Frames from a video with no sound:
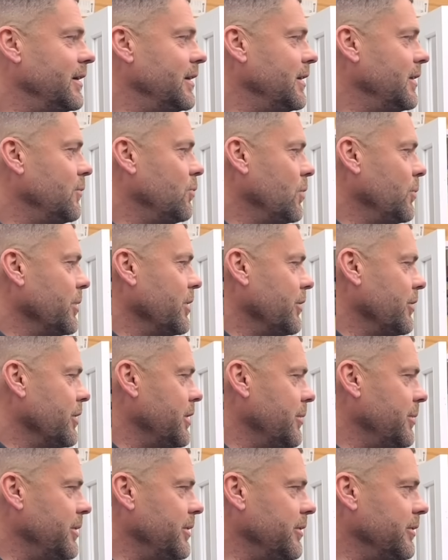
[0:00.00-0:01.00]
What we got
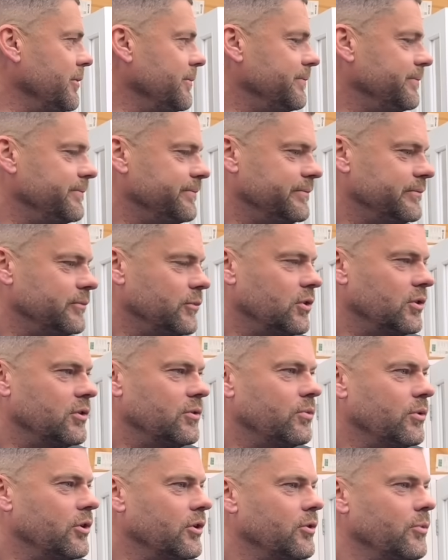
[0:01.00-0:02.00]
going on?
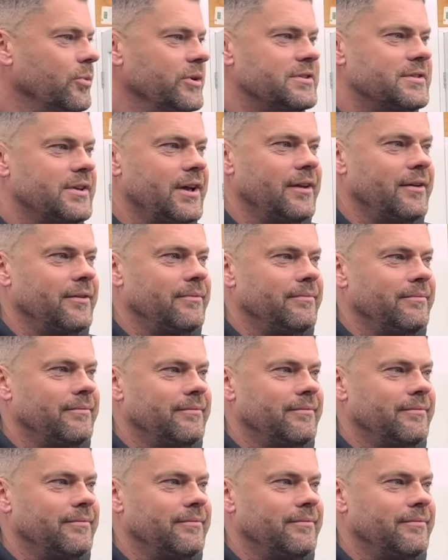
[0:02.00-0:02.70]
What can we tell them?